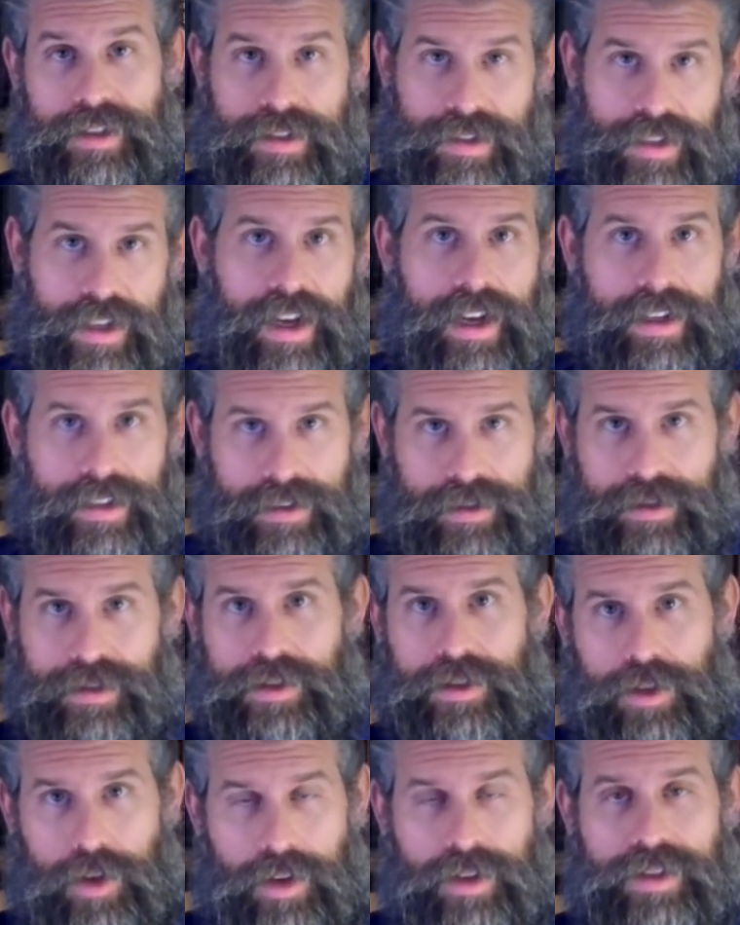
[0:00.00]
as God's
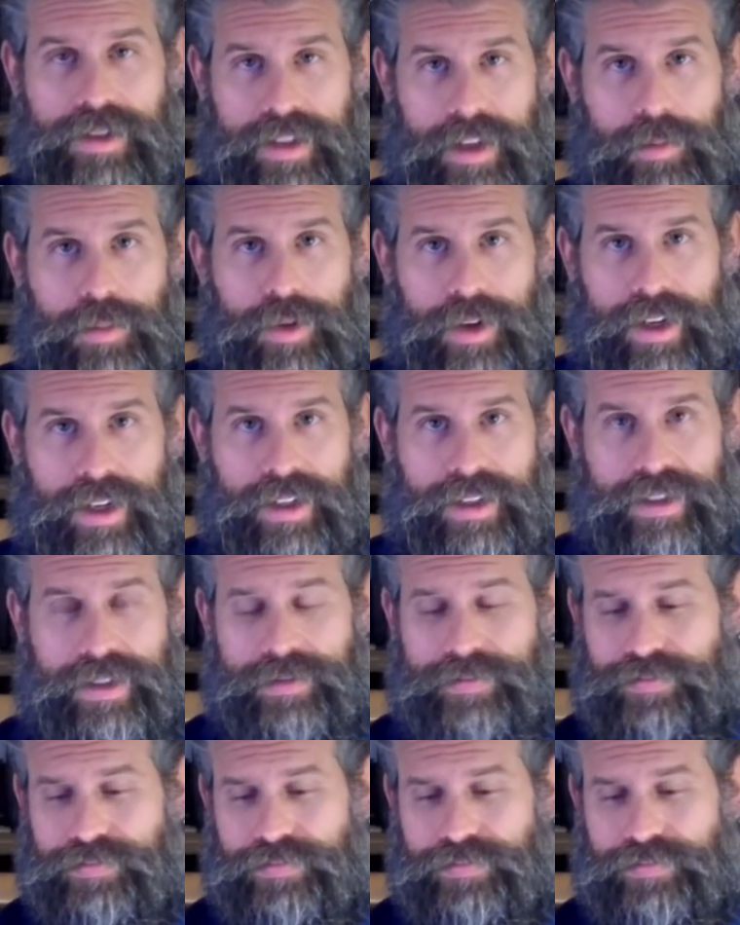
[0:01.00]
called separate us.